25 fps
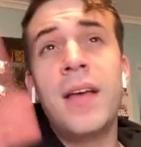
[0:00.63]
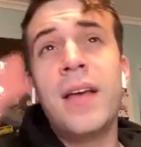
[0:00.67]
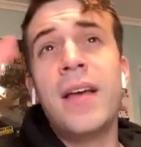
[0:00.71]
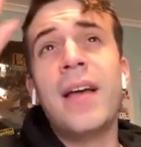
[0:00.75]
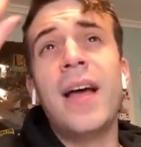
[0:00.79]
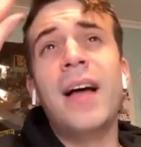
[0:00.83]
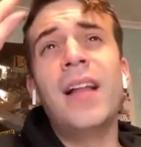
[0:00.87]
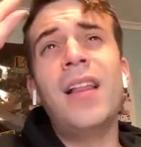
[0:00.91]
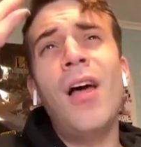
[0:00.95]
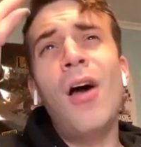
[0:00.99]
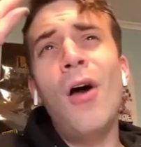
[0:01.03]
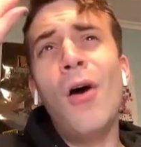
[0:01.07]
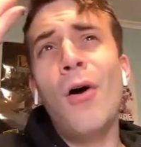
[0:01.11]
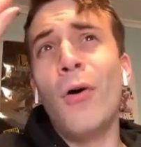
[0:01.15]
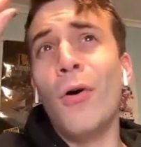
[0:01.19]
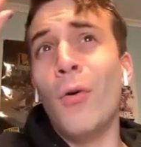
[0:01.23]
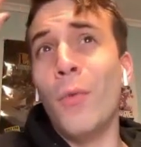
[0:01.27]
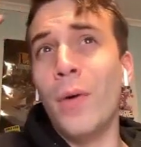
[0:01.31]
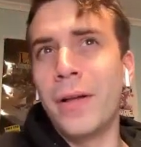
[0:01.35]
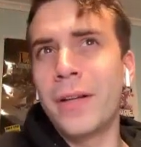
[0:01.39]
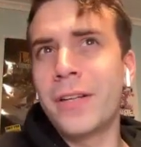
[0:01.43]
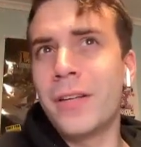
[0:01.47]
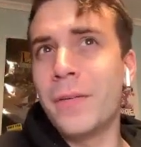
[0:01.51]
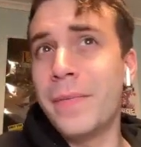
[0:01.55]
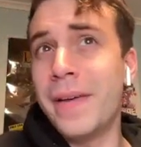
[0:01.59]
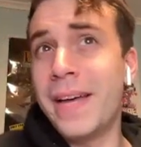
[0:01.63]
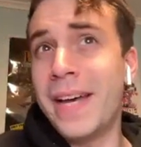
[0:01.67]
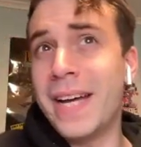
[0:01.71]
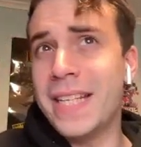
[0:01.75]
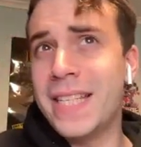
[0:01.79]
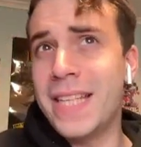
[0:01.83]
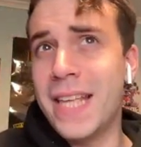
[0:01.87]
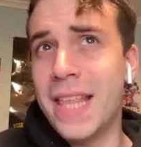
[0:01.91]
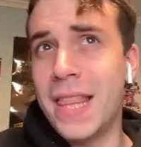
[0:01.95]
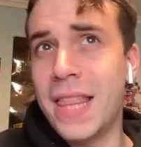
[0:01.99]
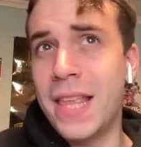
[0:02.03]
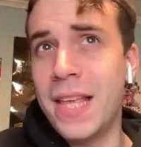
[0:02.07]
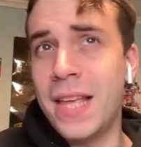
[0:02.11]
Hello, welcome back
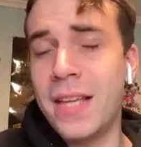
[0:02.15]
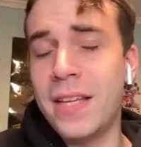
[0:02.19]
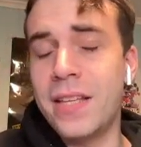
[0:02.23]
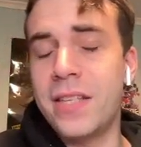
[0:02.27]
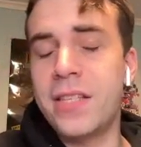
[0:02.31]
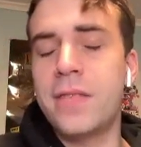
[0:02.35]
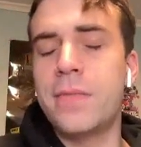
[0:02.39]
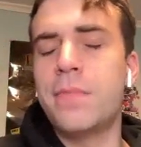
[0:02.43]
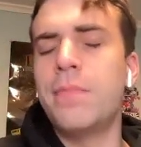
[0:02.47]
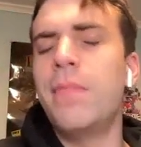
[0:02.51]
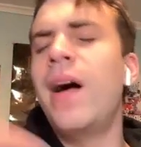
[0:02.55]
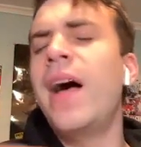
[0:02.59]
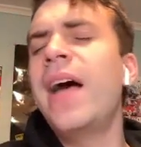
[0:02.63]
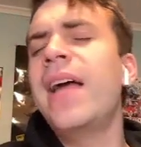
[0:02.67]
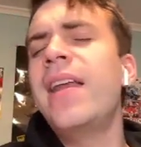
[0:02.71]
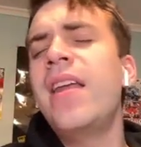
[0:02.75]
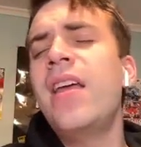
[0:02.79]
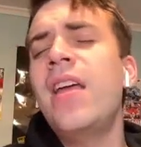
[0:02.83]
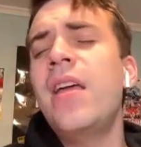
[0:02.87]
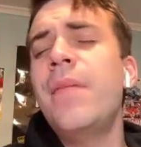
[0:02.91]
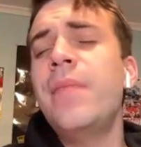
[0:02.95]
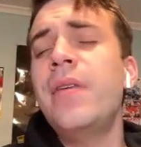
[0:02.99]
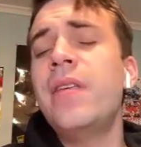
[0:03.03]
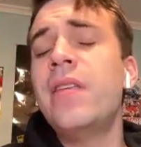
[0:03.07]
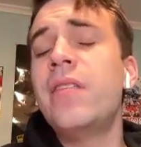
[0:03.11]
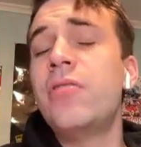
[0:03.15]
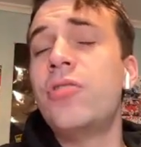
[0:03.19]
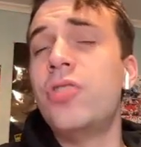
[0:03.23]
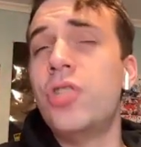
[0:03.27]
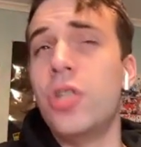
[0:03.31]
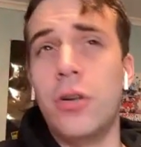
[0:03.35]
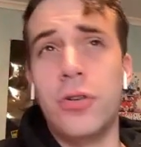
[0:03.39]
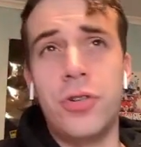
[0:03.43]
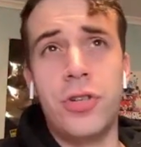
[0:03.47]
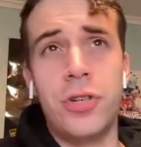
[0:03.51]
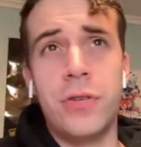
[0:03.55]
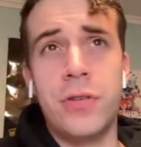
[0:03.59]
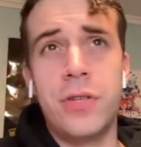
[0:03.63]
to this. My name is
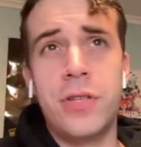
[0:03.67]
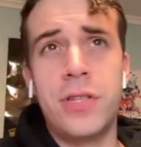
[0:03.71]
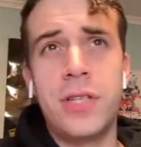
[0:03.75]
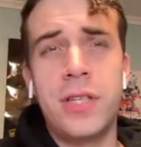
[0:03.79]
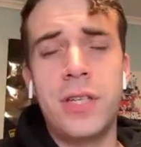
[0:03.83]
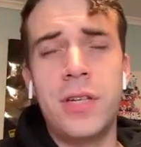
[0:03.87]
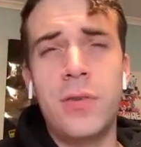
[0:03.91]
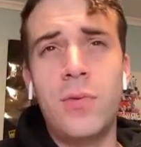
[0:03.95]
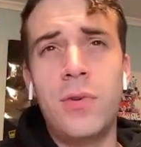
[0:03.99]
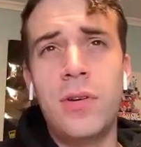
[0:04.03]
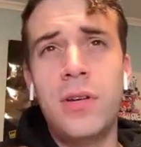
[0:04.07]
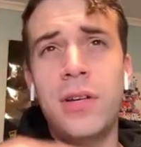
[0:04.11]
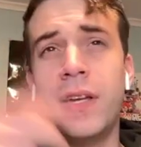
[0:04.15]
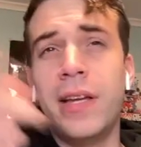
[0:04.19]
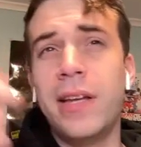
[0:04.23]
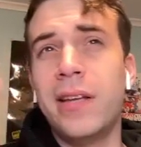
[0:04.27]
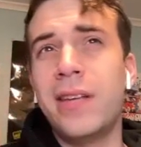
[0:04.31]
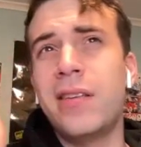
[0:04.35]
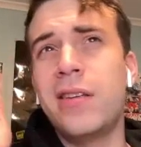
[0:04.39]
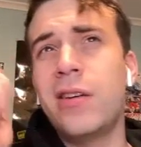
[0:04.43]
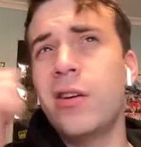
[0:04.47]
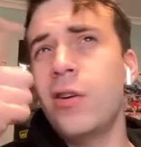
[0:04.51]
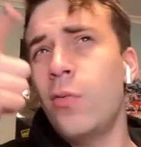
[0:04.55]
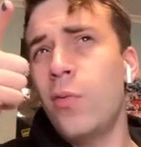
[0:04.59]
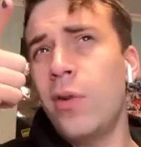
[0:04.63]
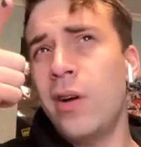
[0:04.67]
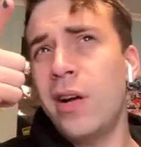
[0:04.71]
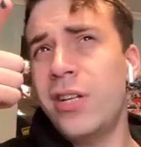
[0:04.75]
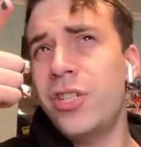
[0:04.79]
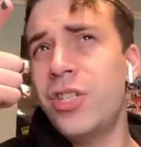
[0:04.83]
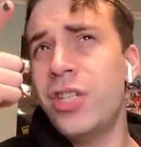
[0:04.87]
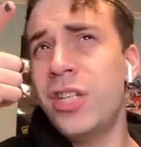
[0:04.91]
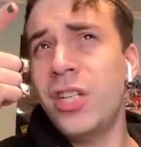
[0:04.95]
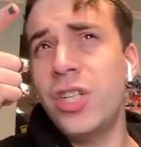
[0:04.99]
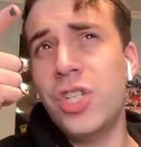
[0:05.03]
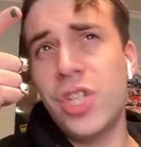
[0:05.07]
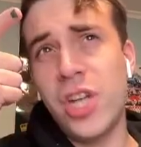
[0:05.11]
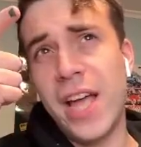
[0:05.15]
Jojo Siwa, and you're
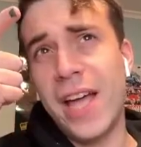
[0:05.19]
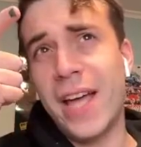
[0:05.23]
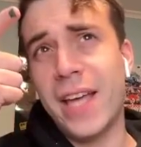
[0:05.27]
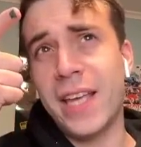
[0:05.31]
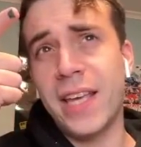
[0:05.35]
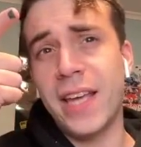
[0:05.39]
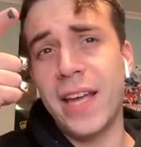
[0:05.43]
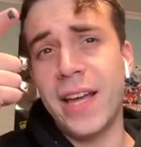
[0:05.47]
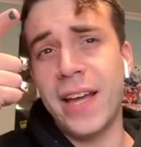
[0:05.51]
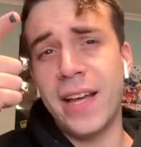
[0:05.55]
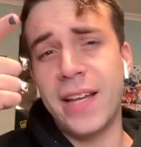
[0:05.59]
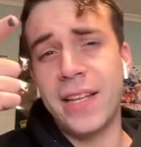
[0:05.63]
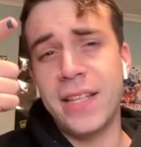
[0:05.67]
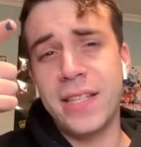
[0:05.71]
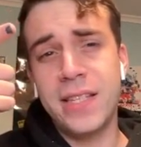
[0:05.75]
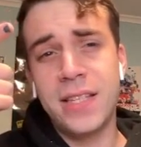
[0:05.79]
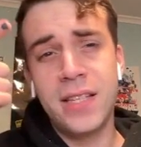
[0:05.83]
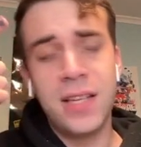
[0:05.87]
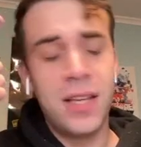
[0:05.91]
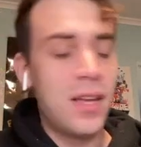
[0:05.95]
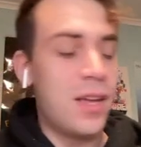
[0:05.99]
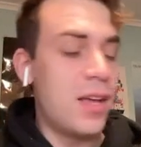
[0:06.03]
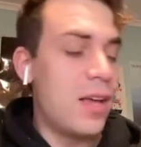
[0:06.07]
watching Jackass.